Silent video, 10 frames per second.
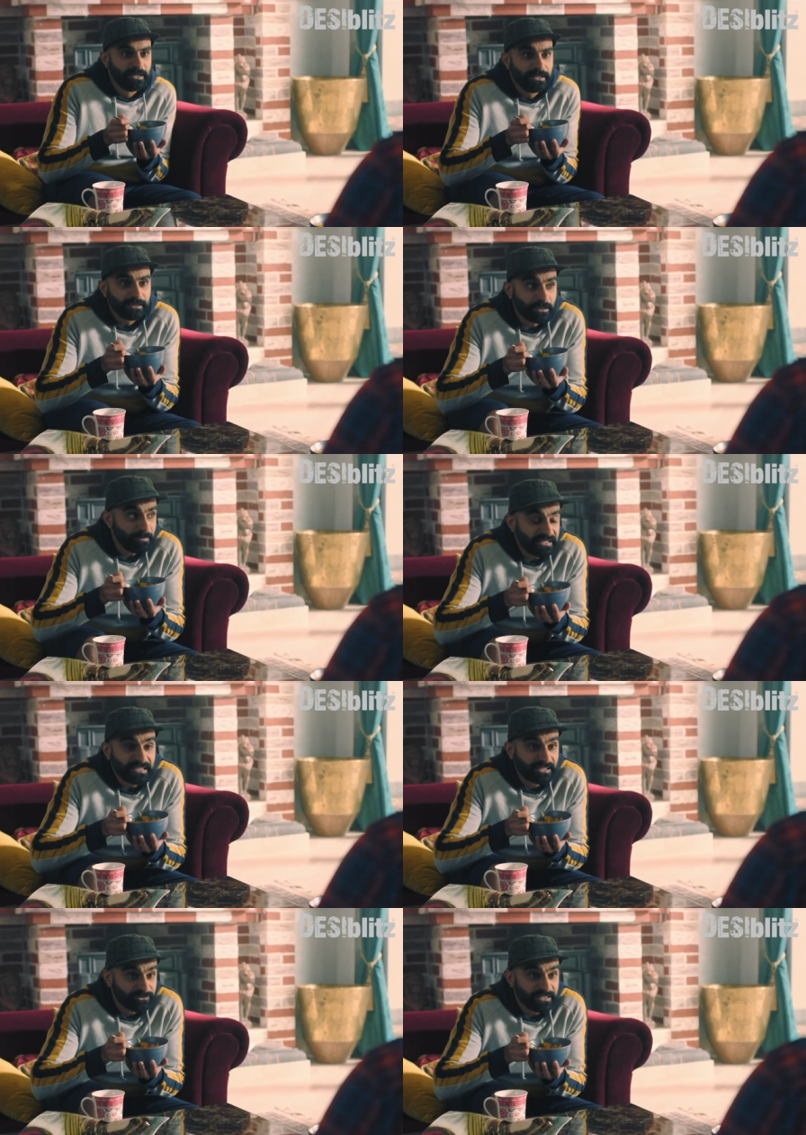obviously, and
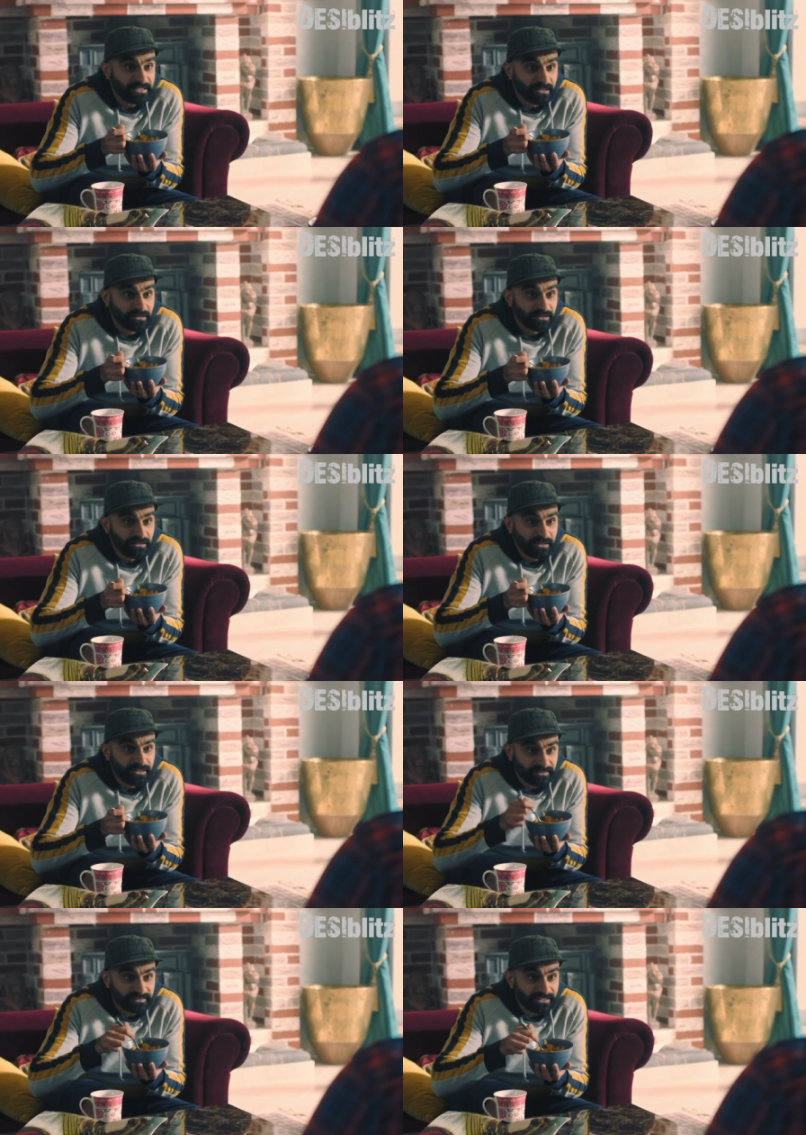the four main guys, innit?